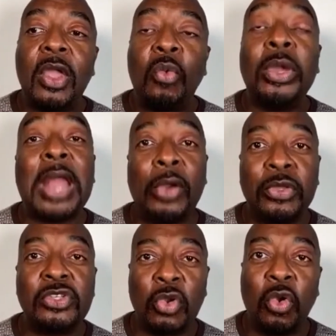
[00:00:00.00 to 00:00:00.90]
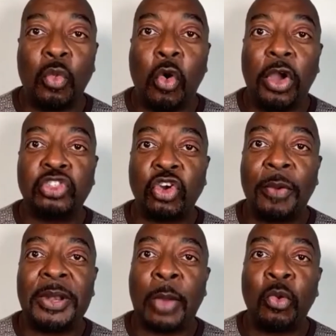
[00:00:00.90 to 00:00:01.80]
when I was doing
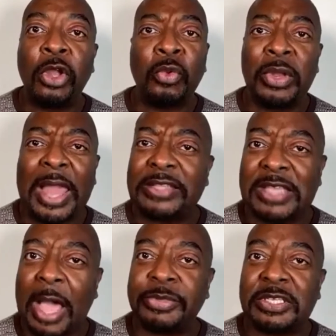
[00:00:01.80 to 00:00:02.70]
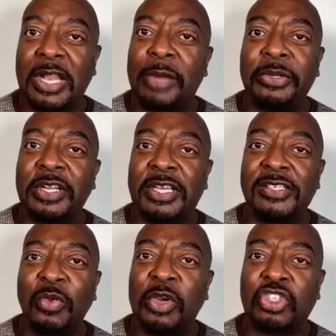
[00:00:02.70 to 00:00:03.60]
wardrobe, and I'm working with like top celebrities,
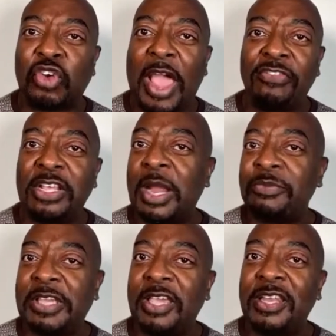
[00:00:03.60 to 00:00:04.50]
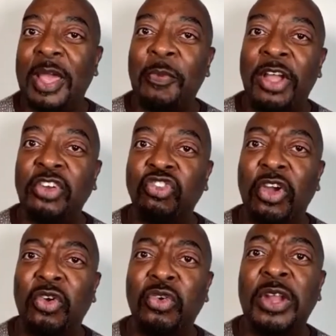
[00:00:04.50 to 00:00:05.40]
and we're traveling. I'm taking him on the
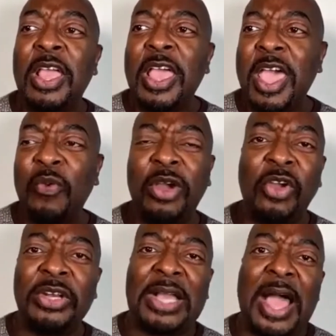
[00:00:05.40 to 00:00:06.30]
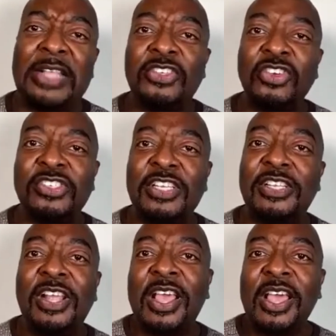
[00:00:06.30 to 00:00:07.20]
road, and we're going to concerts, and
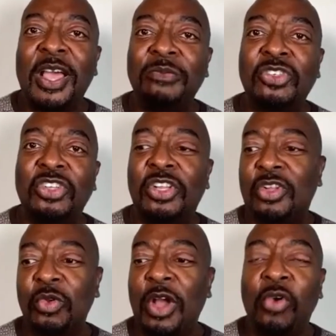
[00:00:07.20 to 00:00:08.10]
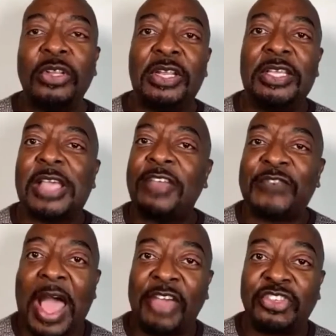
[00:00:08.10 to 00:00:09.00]
I'm going to these like
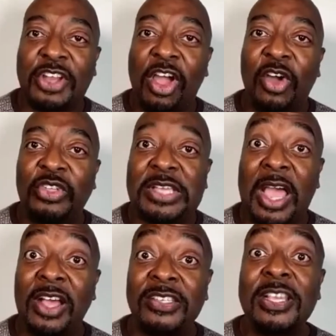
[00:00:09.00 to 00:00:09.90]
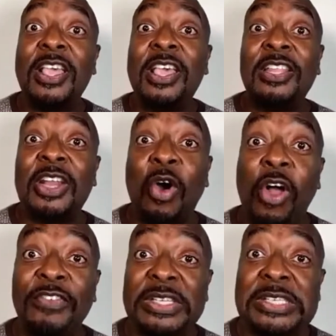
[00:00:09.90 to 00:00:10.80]
5-star hotels. Then all
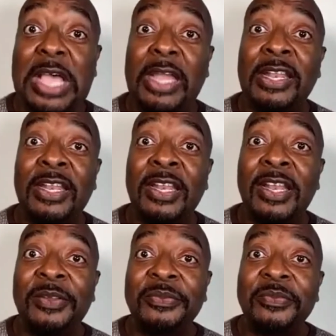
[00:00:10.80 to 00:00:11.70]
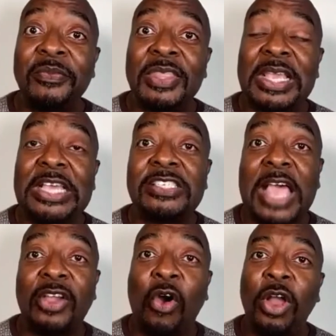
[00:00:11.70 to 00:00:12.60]
of a sudden, it's
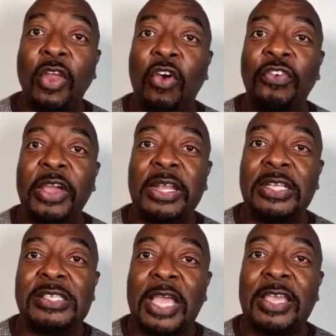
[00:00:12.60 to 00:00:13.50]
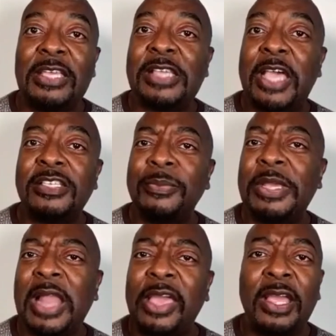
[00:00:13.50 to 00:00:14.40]
like all over, and it's like he's asking me
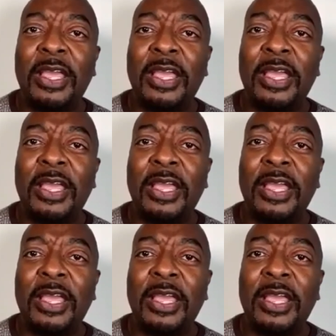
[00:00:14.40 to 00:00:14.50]
like,